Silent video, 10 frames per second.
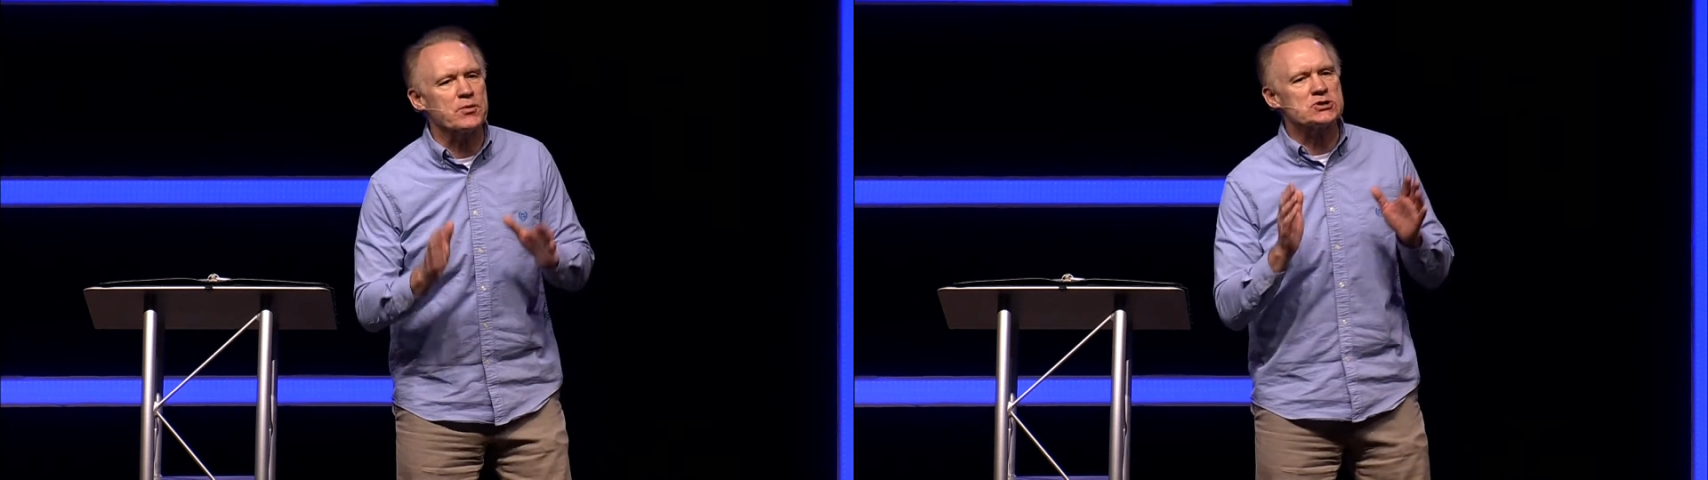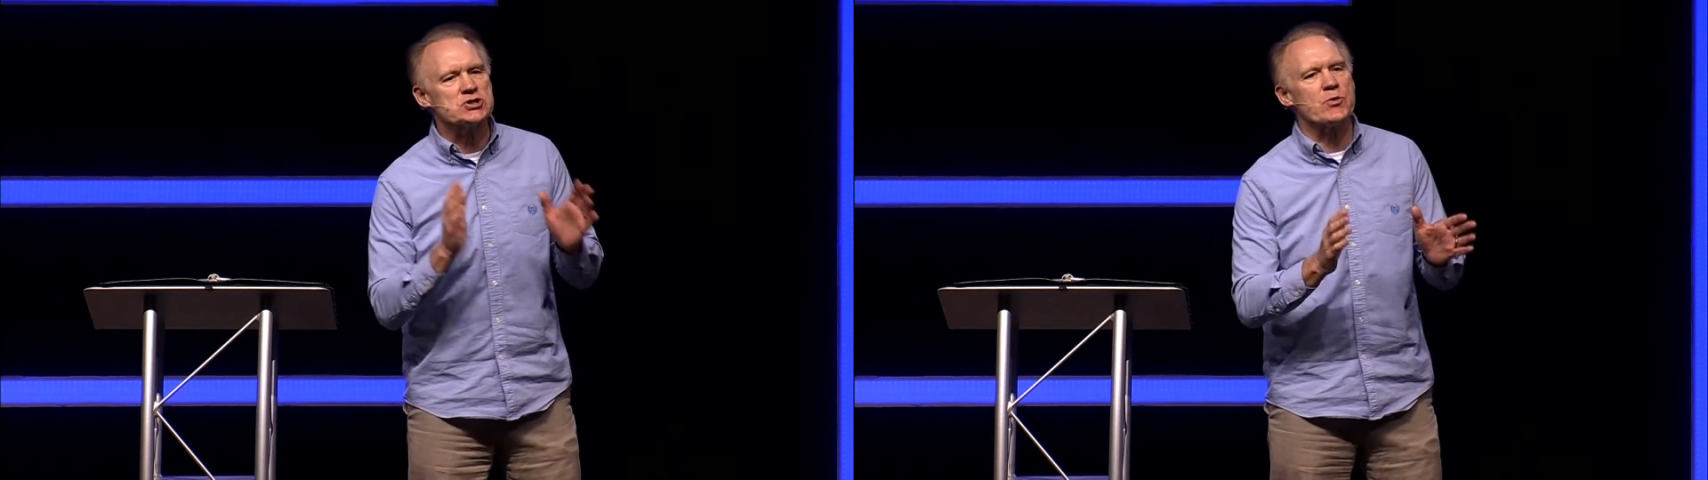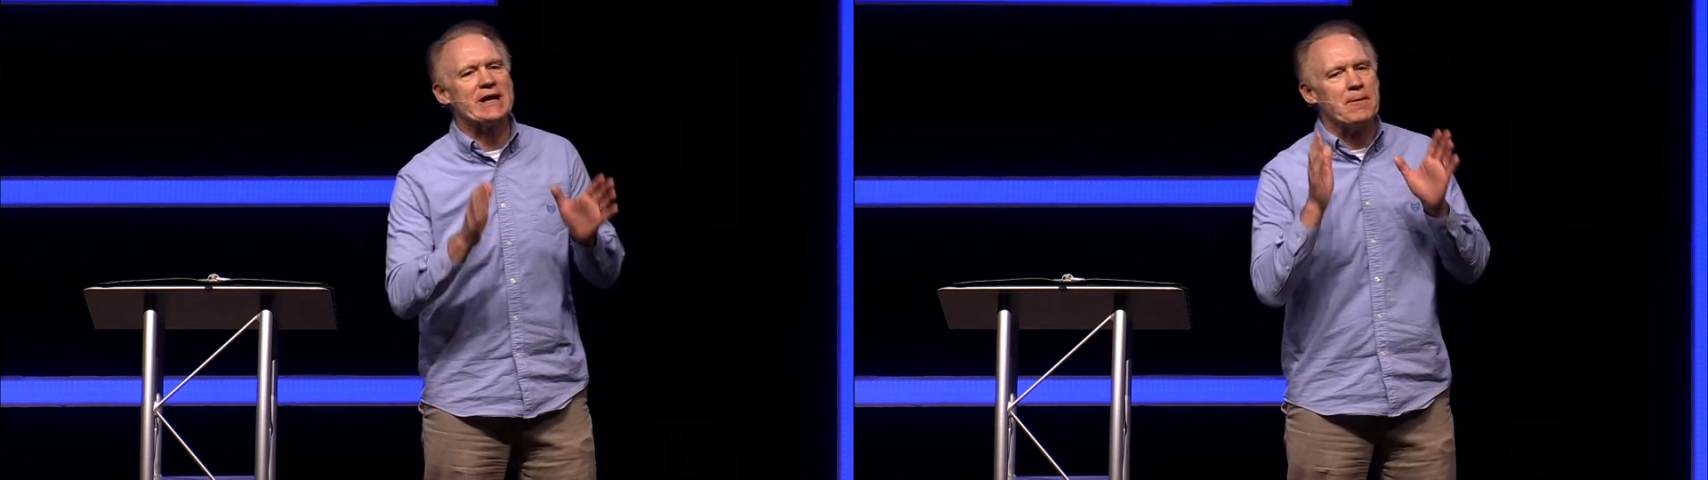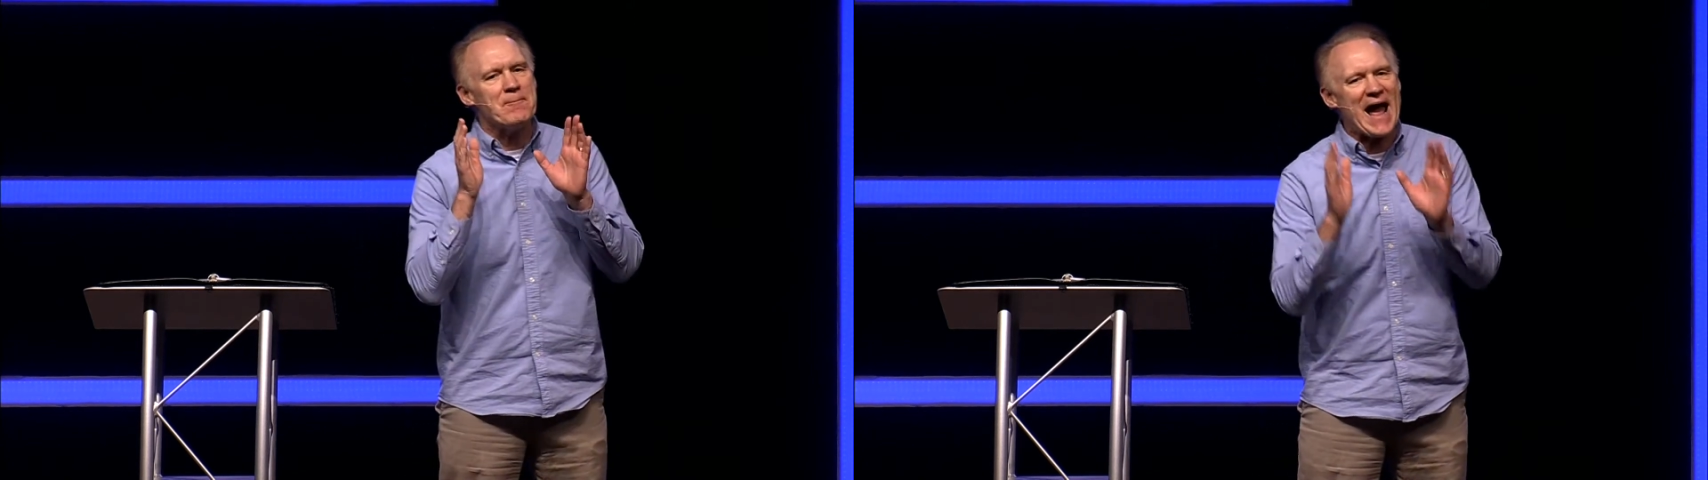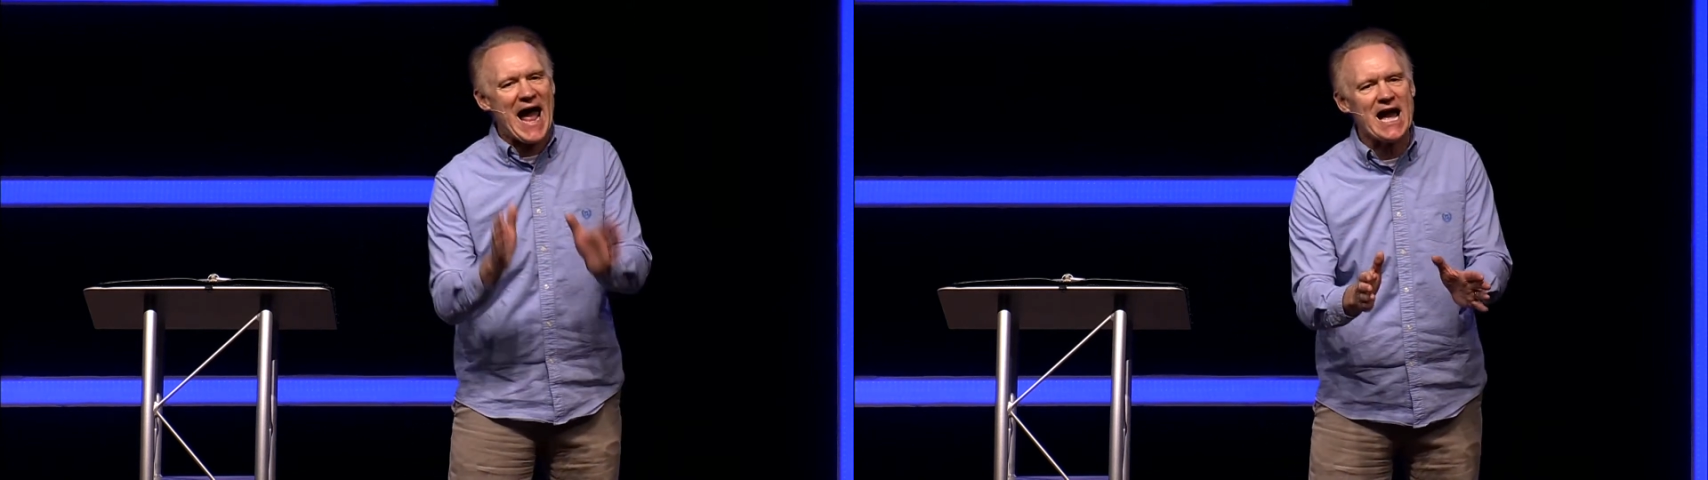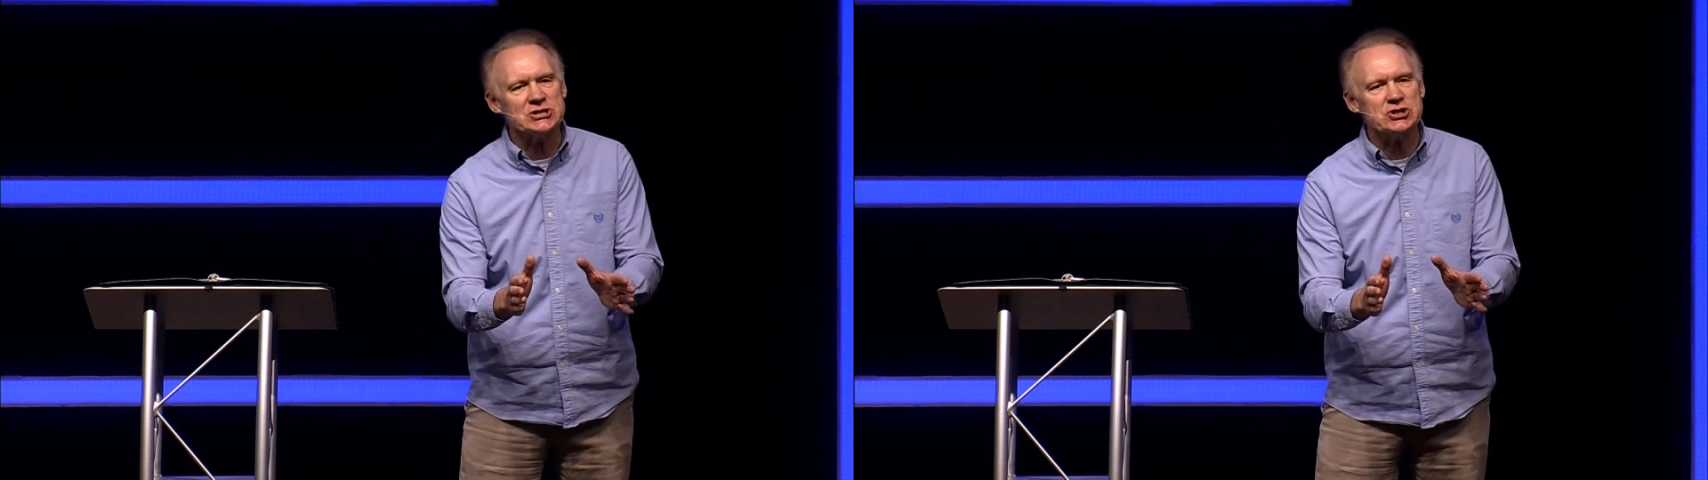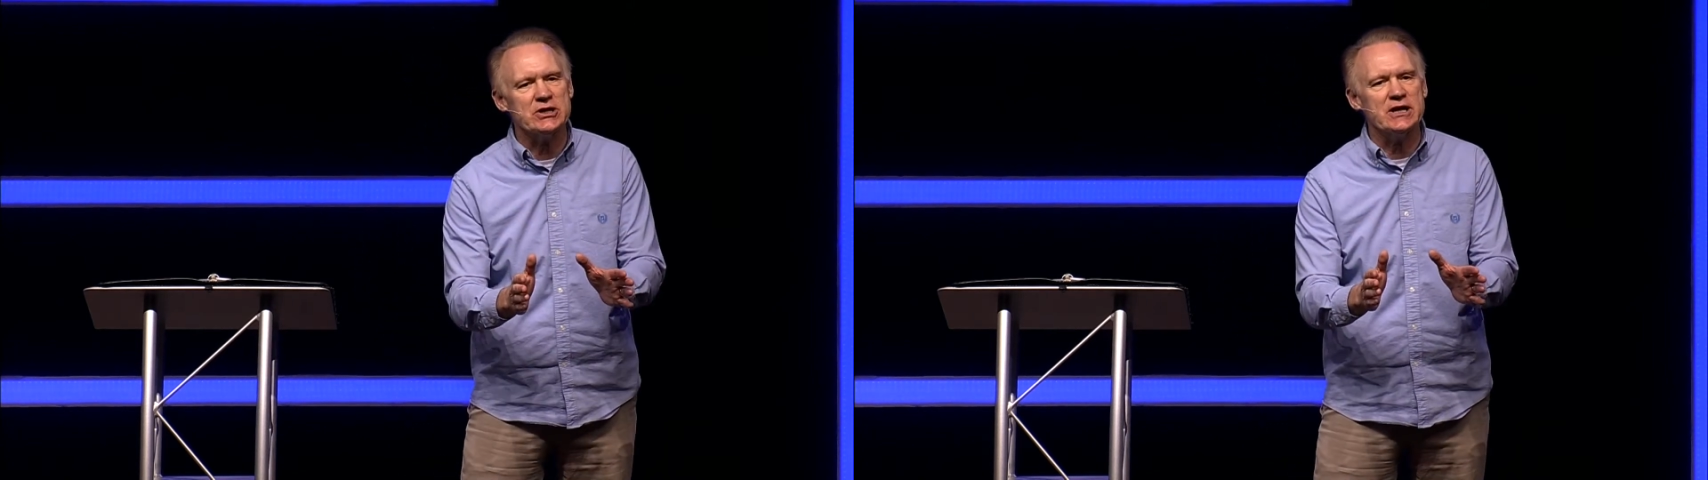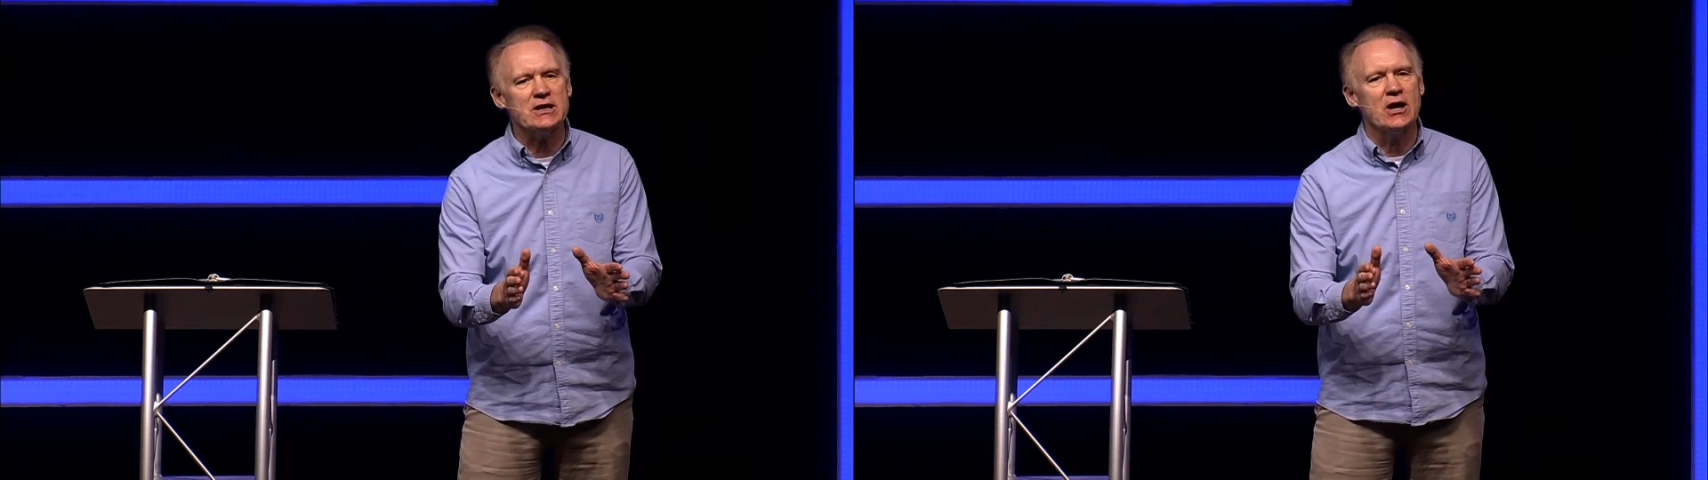pursuing a
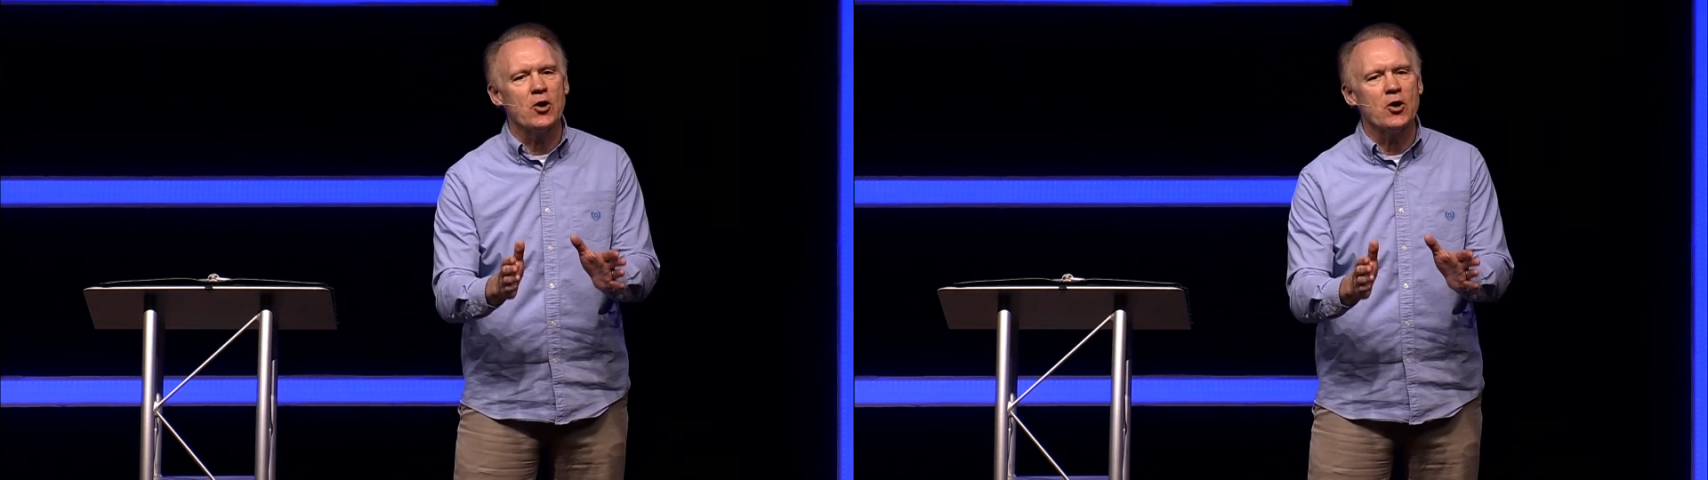passionate,